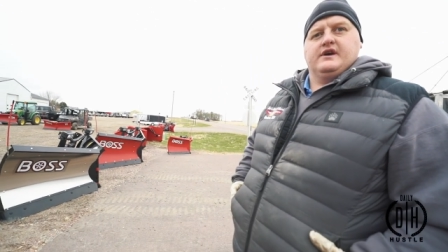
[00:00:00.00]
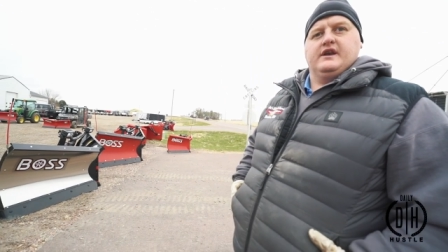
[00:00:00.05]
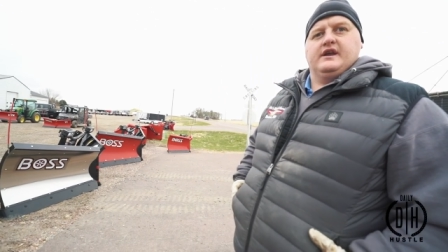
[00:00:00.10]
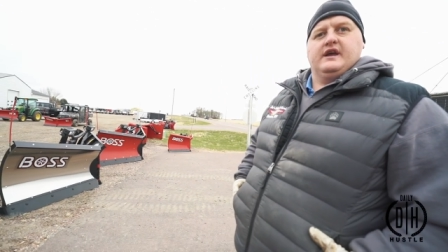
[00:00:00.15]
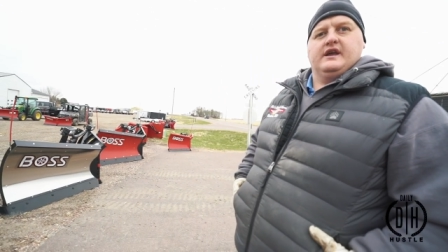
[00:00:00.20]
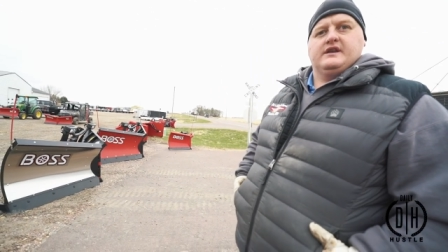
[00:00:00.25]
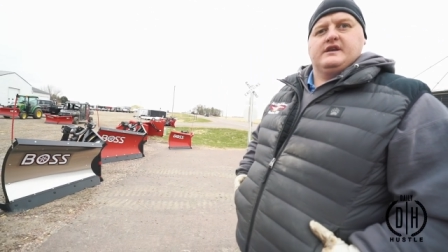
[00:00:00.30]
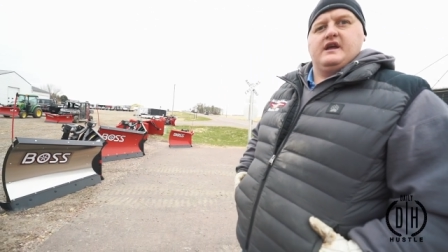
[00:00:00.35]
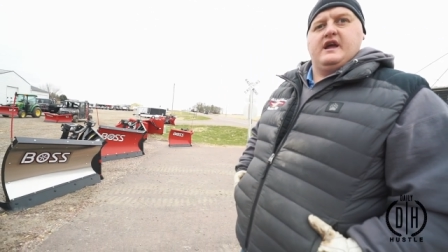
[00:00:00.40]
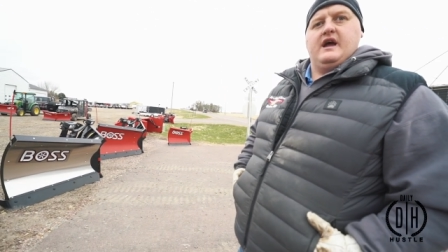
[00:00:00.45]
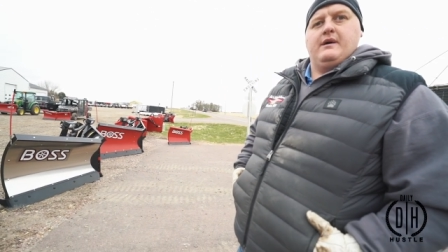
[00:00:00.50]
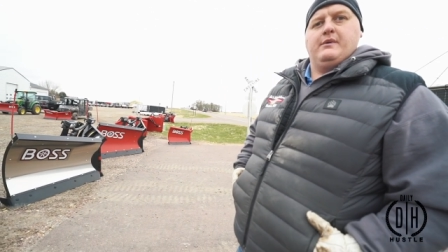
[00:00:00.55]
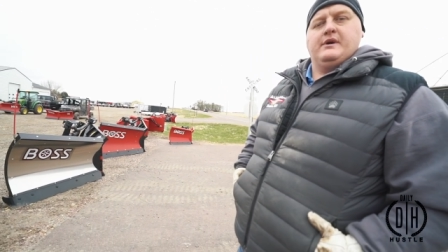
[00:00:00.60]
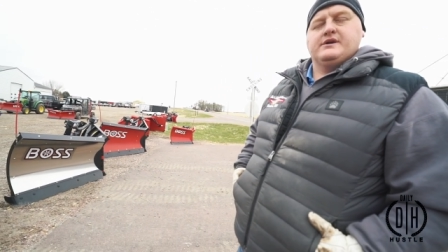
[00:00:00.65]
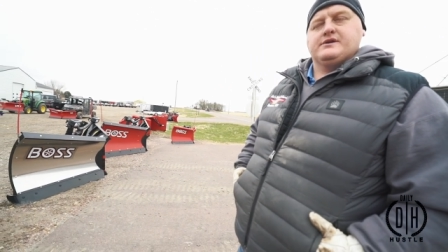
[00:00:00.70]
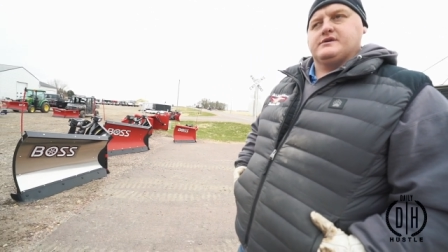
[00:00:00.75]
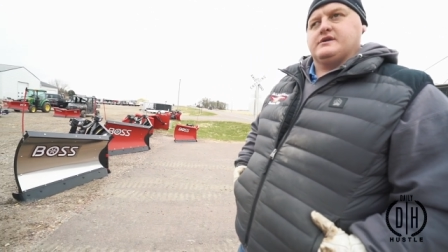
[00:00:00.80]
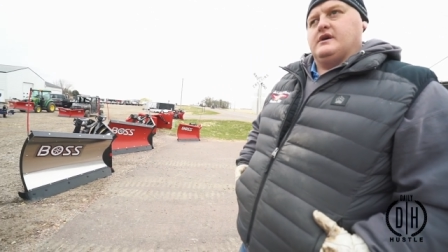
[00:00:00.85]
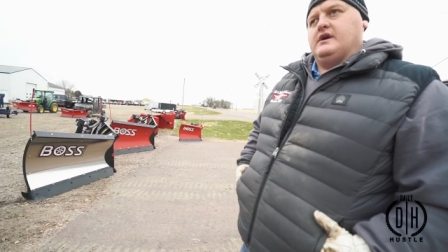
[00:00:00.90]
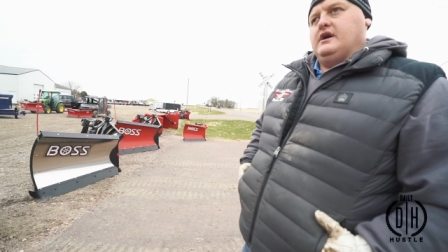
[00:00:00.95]
are going to get
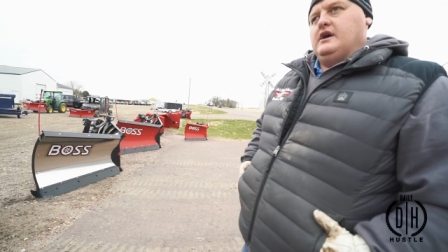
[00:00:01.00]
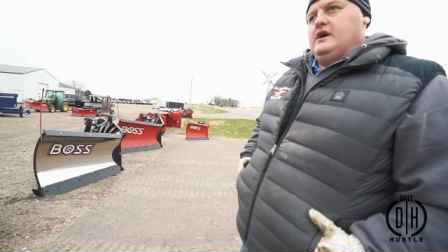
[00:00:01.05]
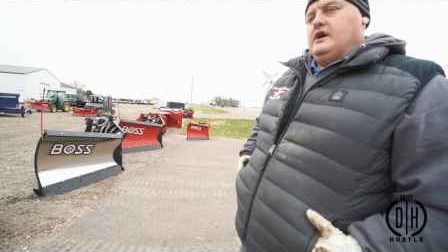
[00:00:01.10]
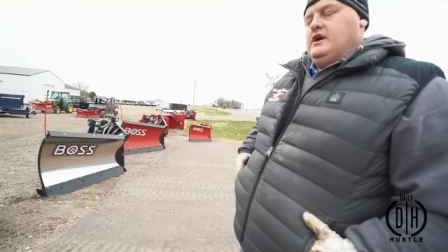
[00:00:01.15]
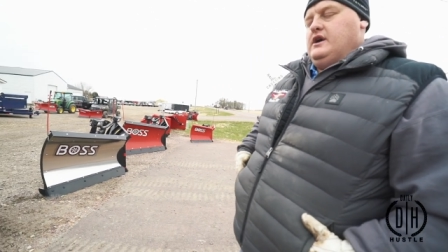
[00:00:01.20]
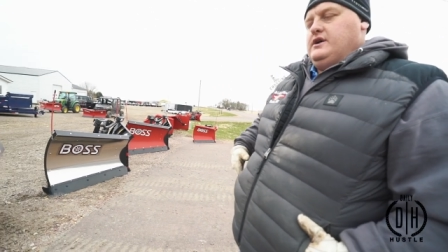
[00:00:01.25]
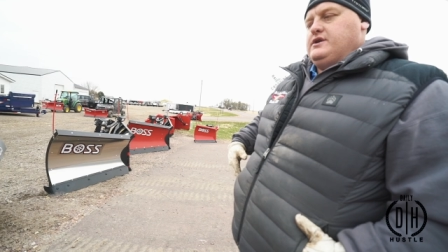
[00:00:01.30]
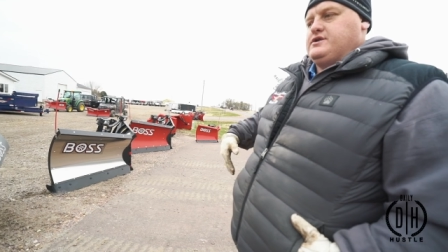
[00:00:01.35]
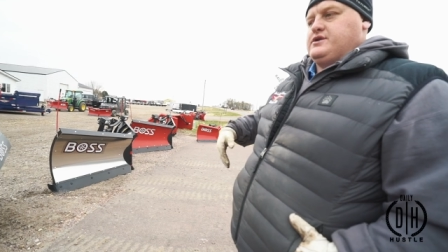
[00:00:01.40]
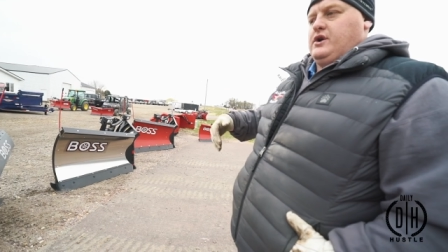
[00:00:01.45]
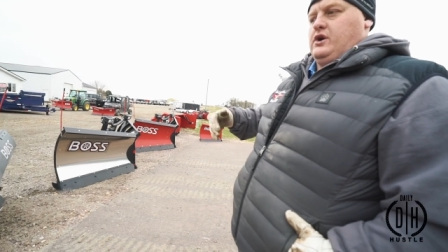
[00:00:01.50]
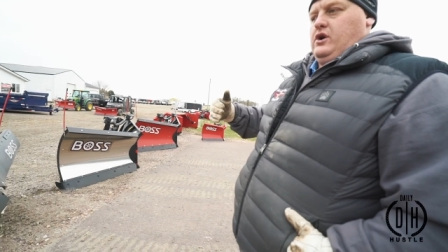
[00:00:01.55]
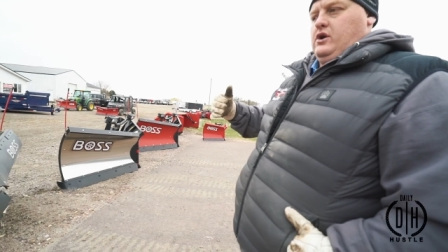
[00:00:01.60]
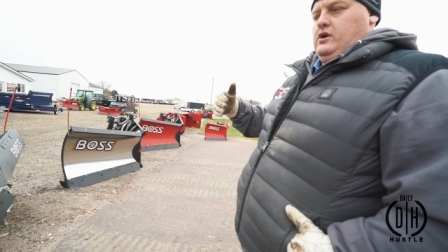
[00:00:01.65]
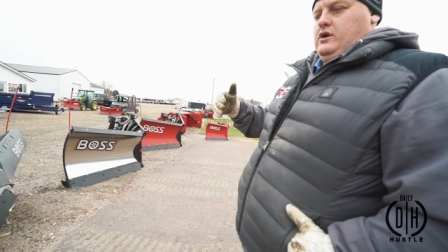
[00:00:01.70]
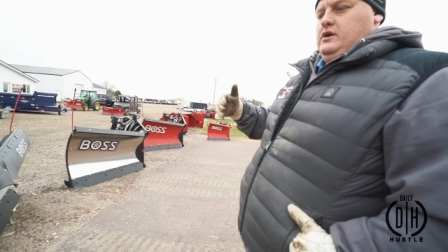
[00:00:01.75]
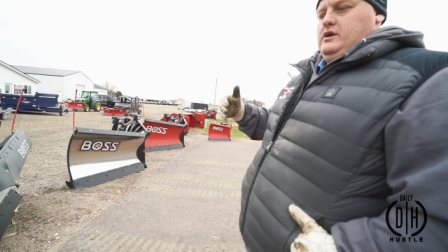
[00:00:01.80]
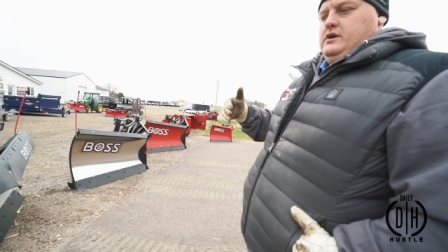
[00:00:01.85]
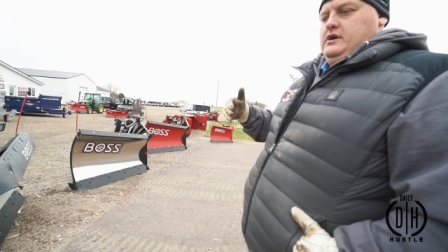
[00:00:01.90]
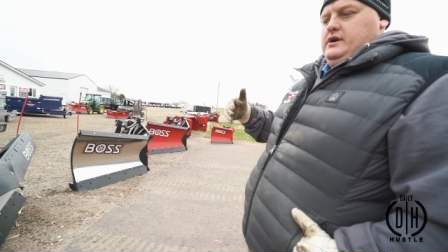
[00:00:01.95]
damaged. So
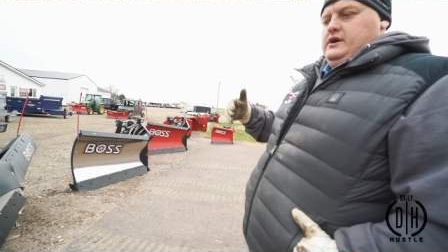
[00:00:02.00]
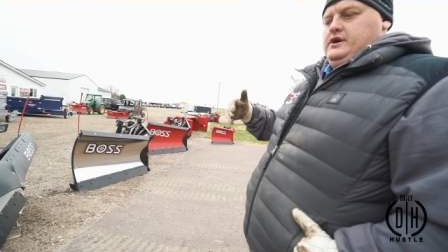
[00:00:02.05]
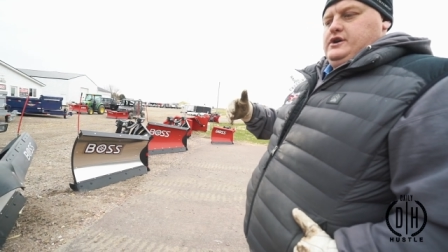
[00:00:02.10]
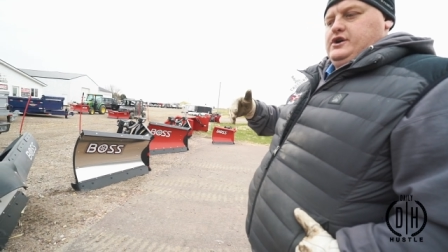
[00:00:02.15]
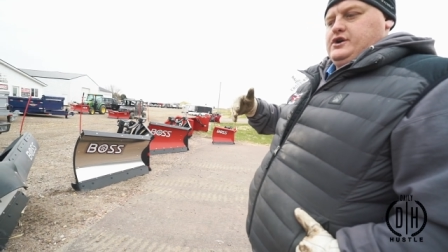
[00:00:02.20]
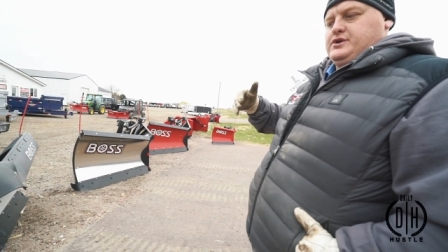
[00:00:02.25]
mm-hmm.